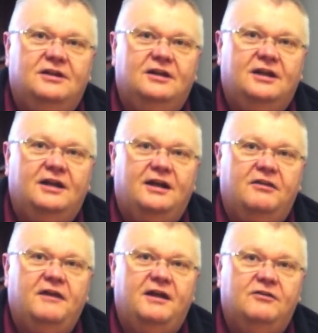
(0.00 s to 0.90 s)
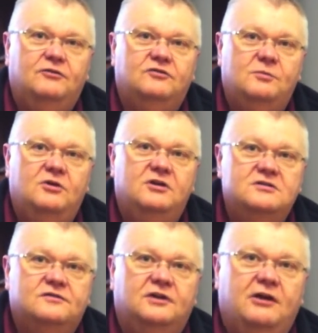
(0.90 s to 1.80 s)
And, and I thank those
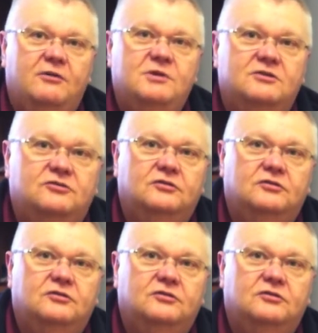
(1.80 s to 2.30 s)
communities for allowing me to